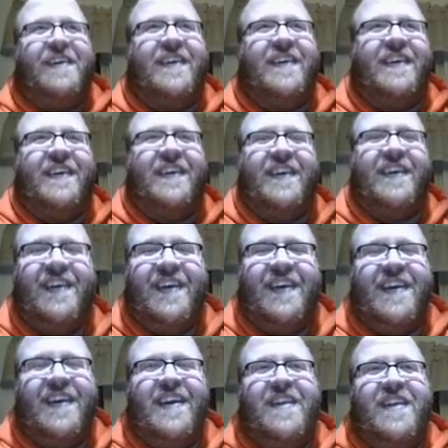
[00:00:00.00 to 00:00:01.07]
role.
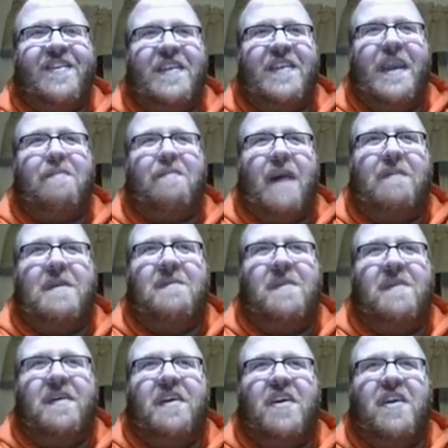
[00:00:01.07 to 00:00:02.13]
So yeah, probably
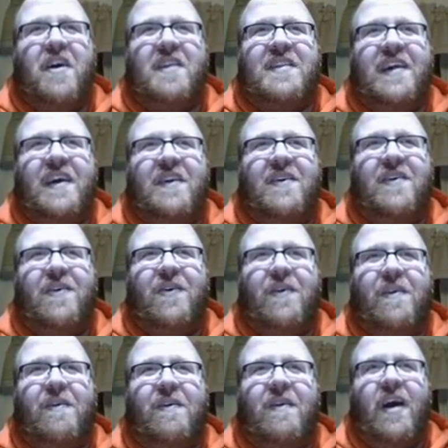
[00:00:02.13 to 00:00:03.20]
Billy Gardell
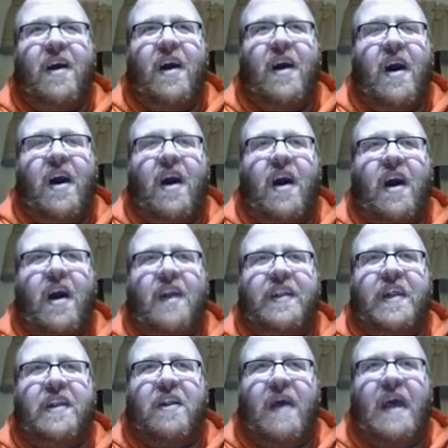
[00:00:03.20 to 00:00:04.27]
or
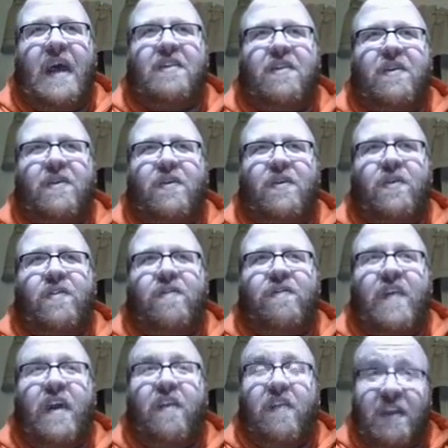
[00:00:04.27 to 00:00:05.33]
another actor who's
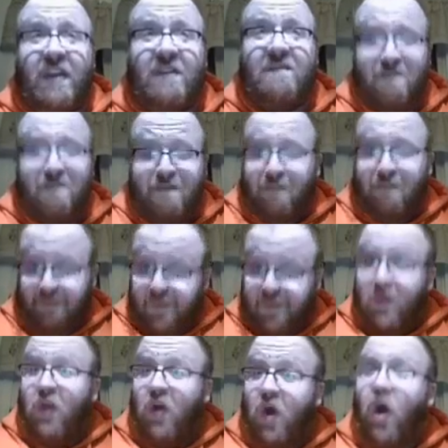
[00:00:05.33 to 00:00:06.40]
very
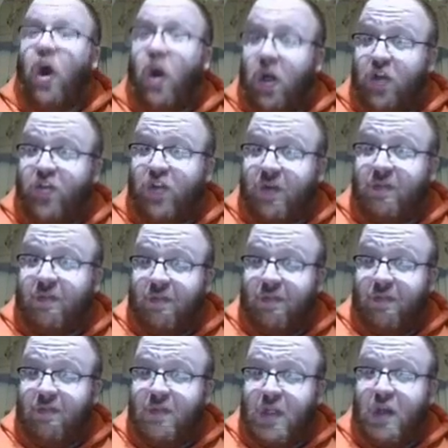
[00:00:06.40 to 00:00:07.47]
large and
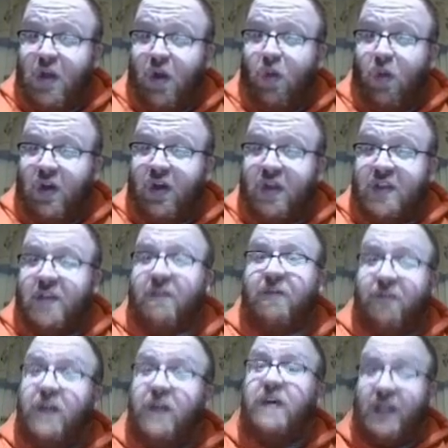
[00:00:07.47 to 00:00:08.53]
willing to
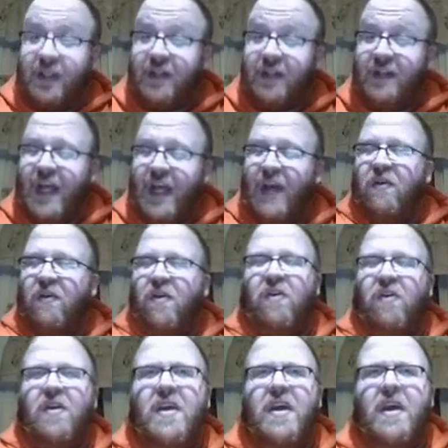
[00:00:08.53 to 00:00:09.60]
fill in that
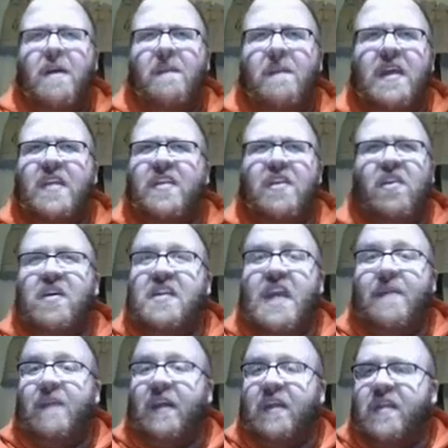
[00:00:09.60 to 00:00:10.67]
role. But he's the only
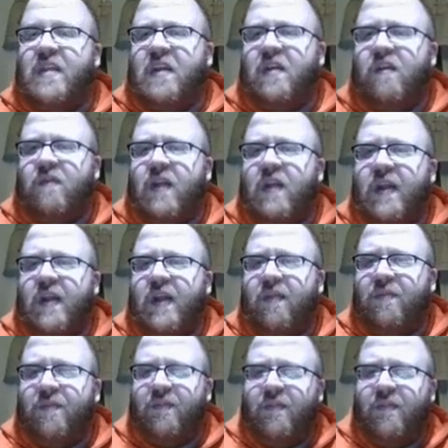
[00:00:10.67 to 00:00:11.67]
name I can think of right now.